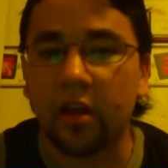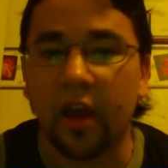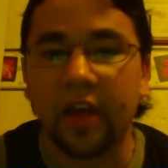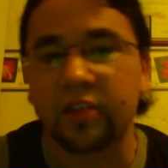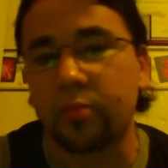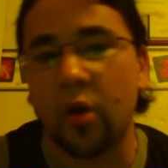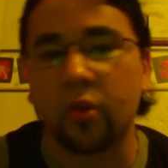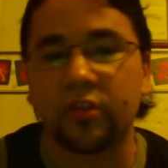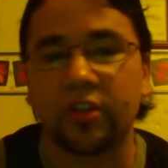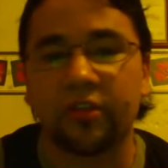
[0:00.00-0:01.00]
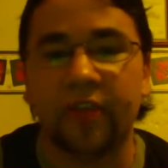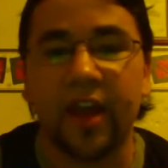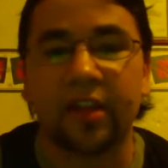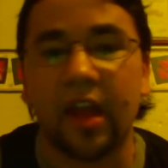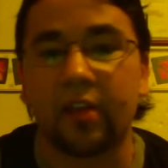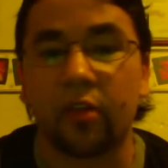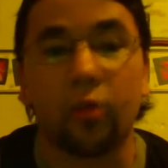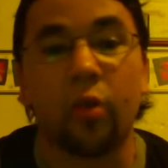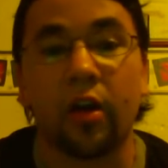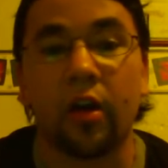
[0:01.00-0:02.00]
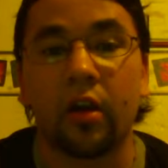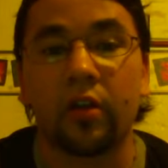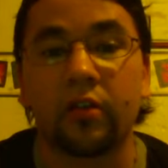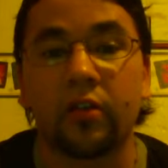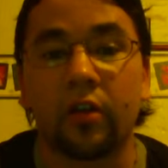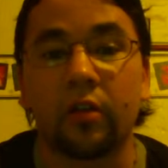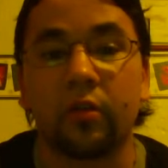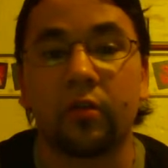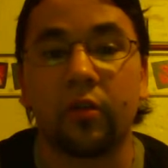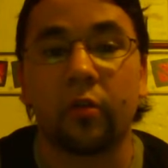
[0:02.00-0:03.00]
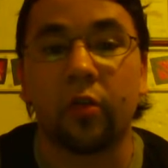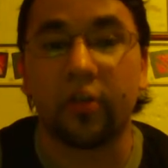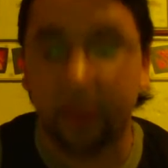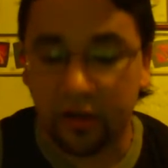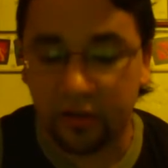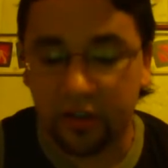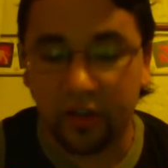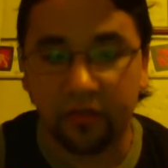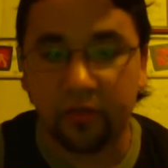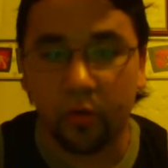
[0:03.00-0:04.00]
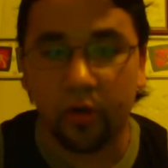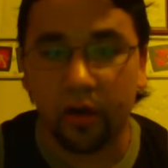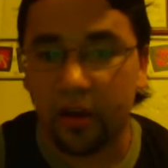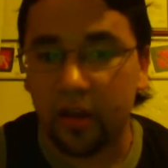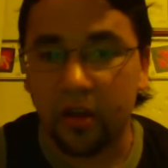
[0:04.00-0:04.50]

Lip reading: as opposed to the fact that there were DLC for,